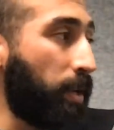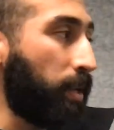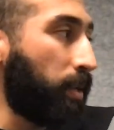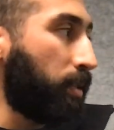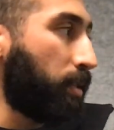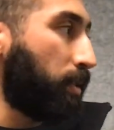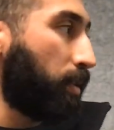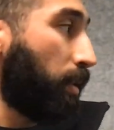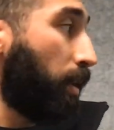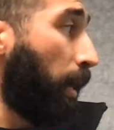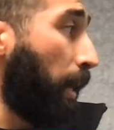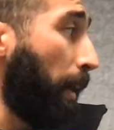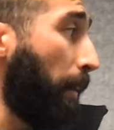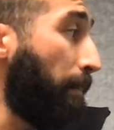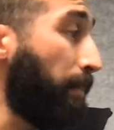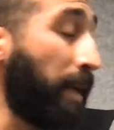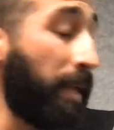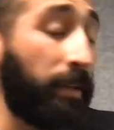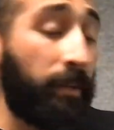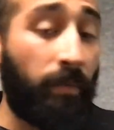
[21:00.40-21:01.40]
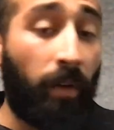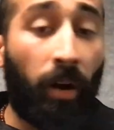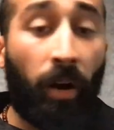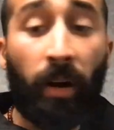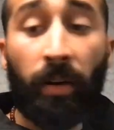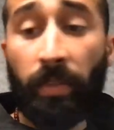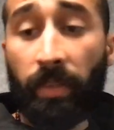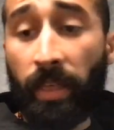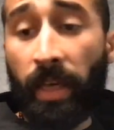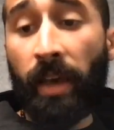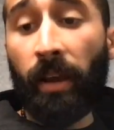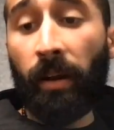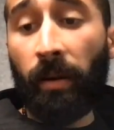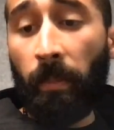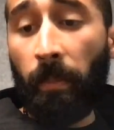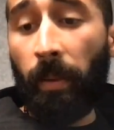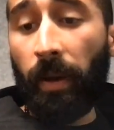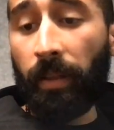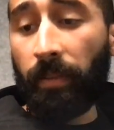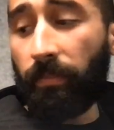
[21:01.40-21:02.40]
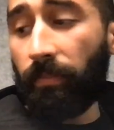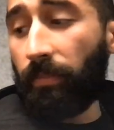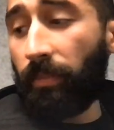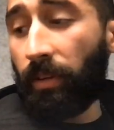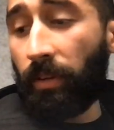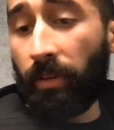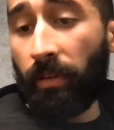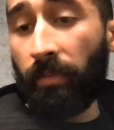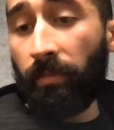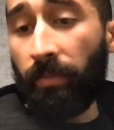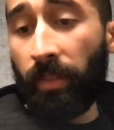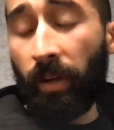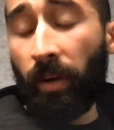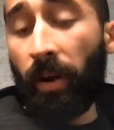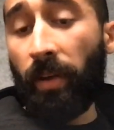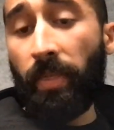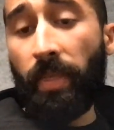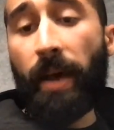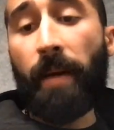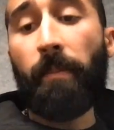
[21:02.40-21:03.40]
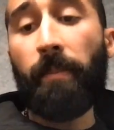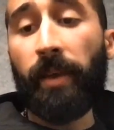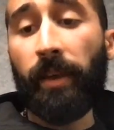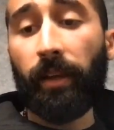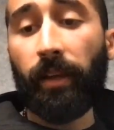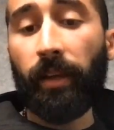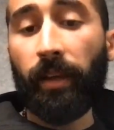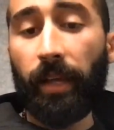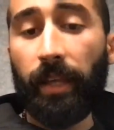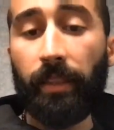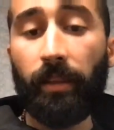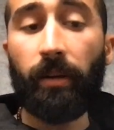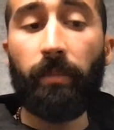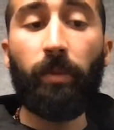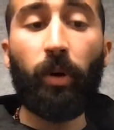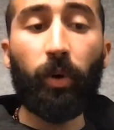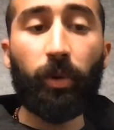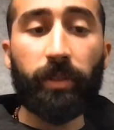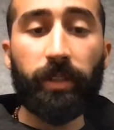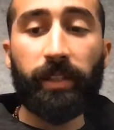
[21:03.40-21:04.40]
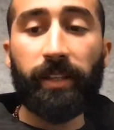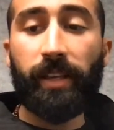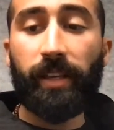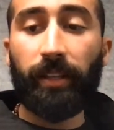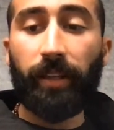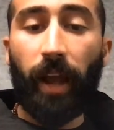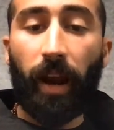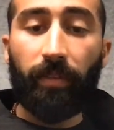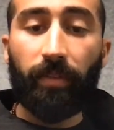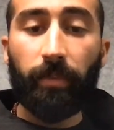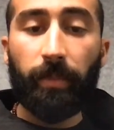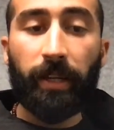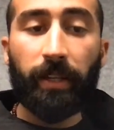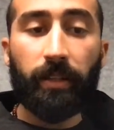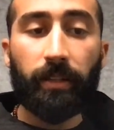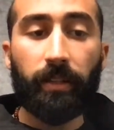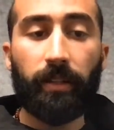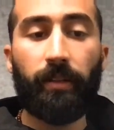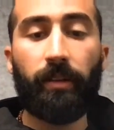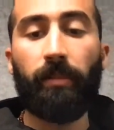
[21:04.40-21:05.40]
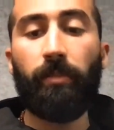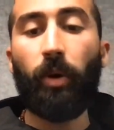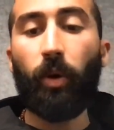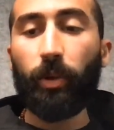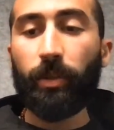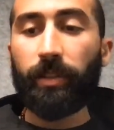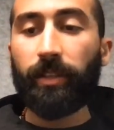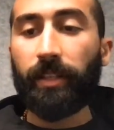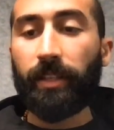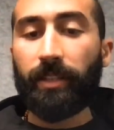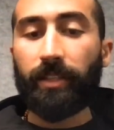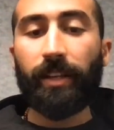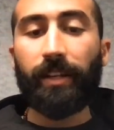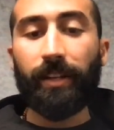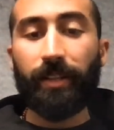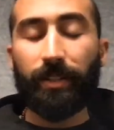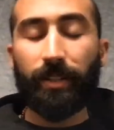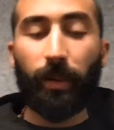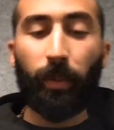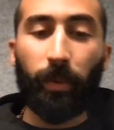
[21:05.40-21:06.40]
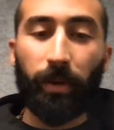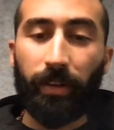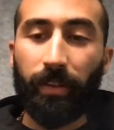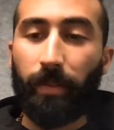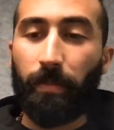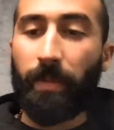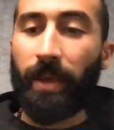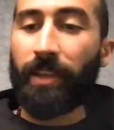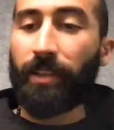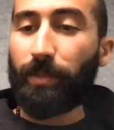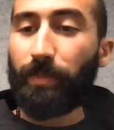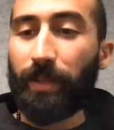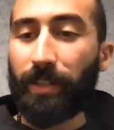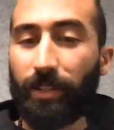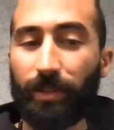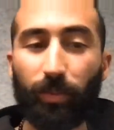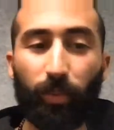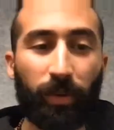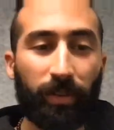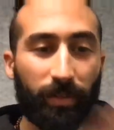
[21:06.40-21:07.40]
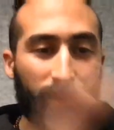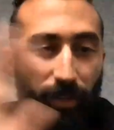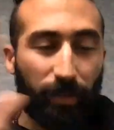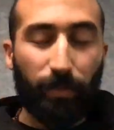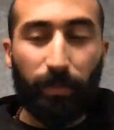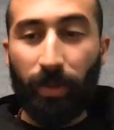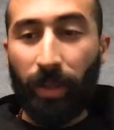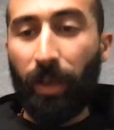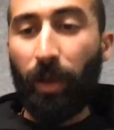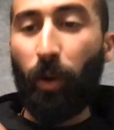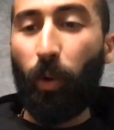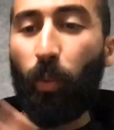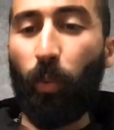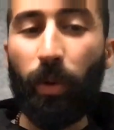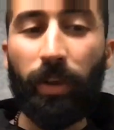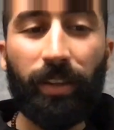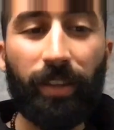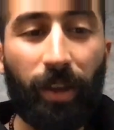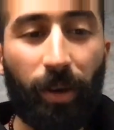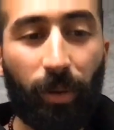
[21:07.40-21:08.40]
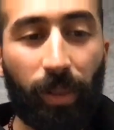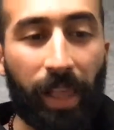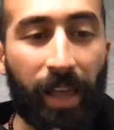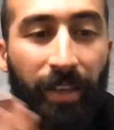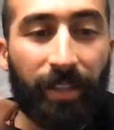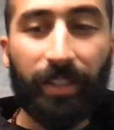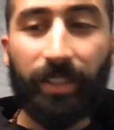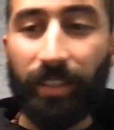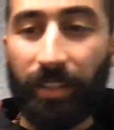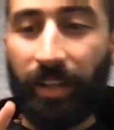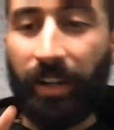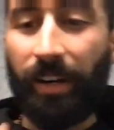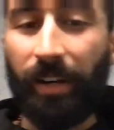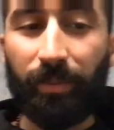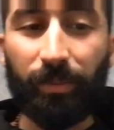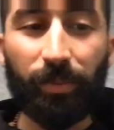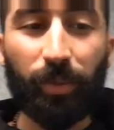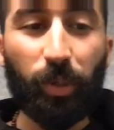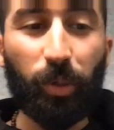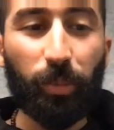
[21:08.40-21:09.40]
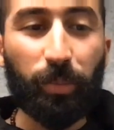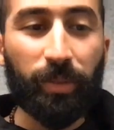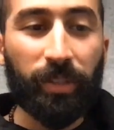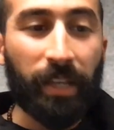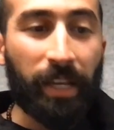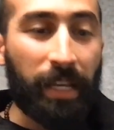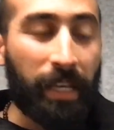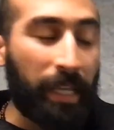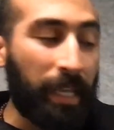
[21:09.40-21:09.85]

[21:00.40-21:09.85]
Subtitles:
base that are there, but they aren't that big, and they're mostly in governments, and they're mostly sitting somewhere in the basements with some windowless rooms.